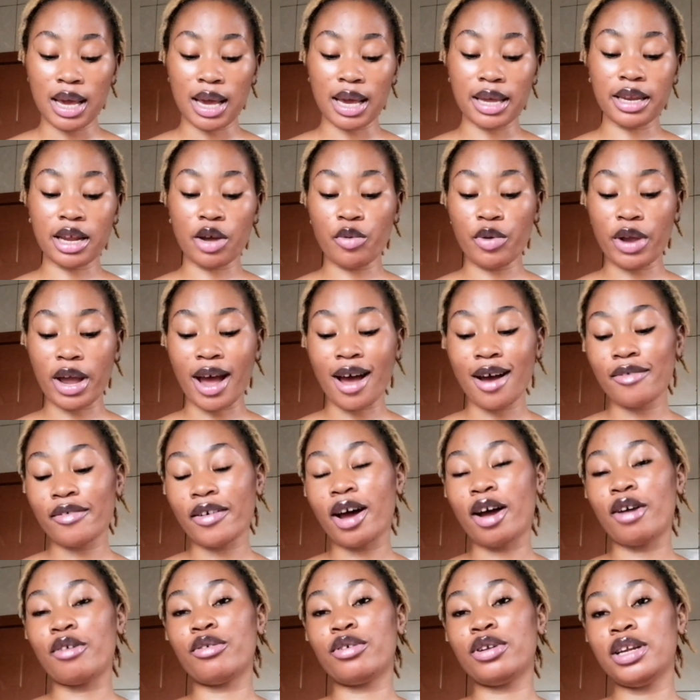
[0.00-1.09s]
And then we have
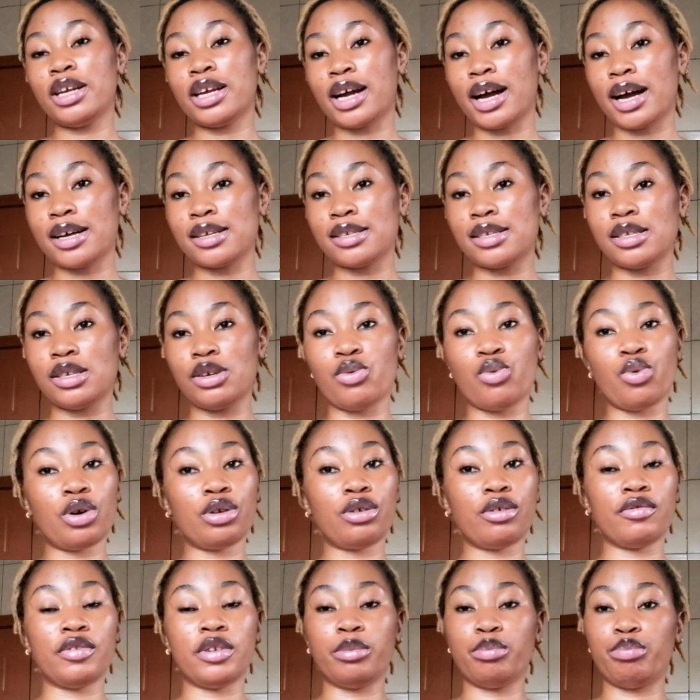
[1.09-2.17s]
hyaluronic acid, one
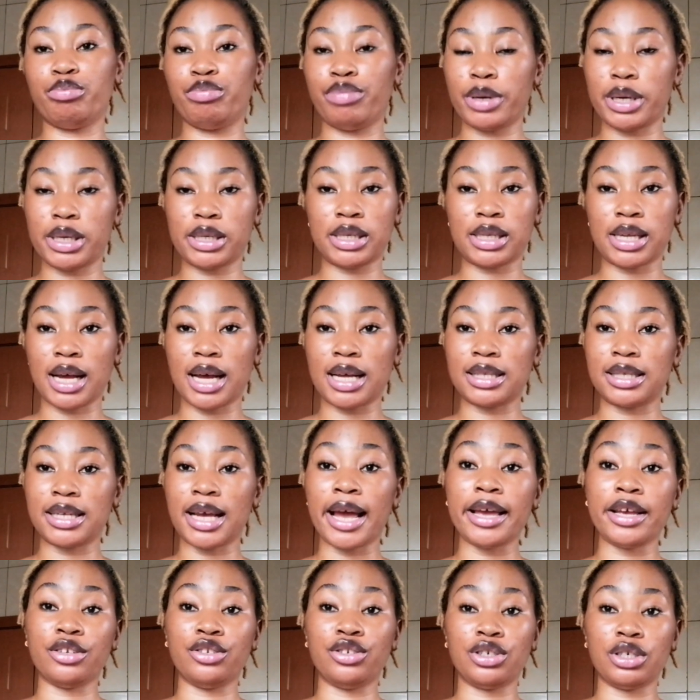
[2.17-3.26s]
of the best
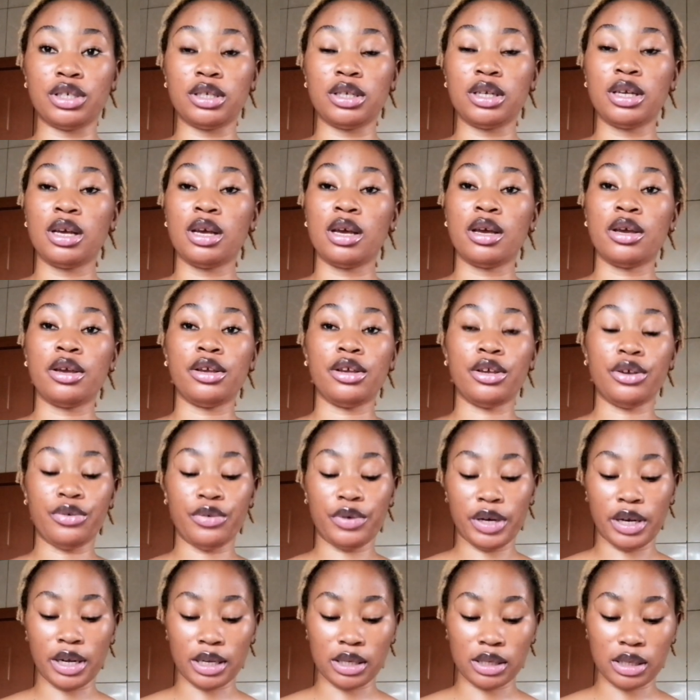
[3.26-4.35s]
anti-aging
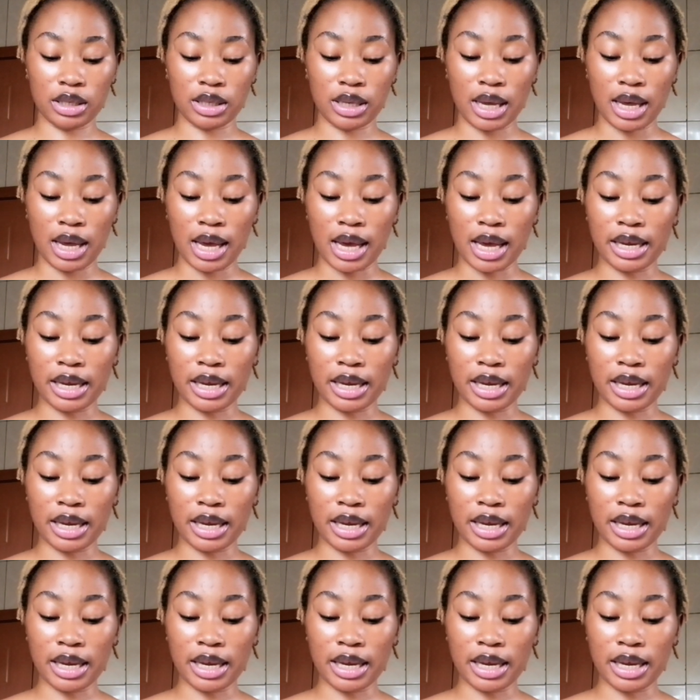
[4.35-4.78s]
ingredients.